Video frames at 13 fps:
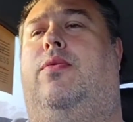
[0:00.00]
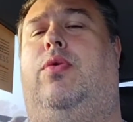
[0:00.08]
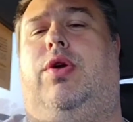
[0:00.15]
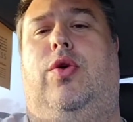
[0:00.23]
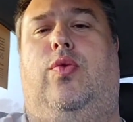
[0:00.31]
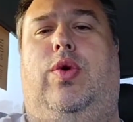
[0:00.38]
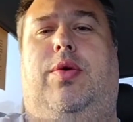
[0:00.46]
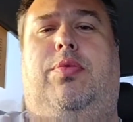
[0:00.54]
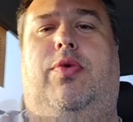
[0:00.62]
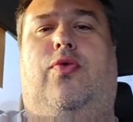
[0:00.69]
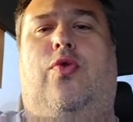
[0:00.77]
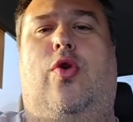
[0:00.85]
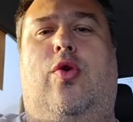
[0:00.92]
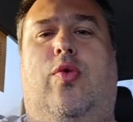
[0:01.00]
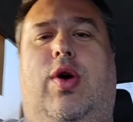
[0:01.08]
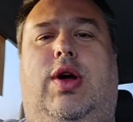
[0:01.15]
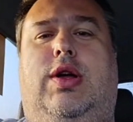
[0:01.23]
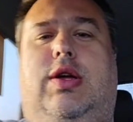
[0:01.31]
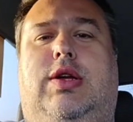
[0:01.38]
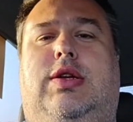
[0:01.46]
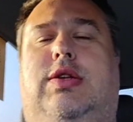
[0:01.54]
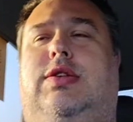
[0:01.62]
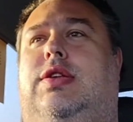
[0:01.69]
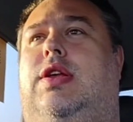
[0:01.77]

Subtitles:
where the week before was